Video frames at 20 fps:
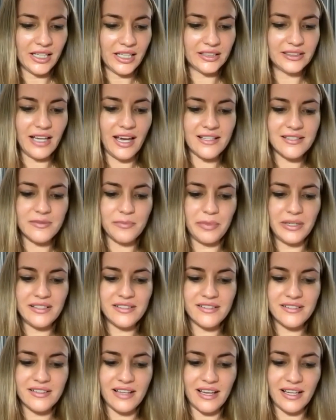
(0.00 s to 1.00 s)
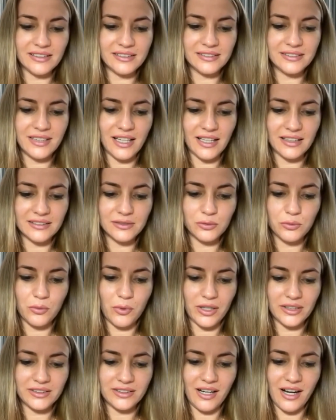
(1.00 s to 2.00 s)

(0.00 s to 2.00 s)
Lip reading: it has been said that what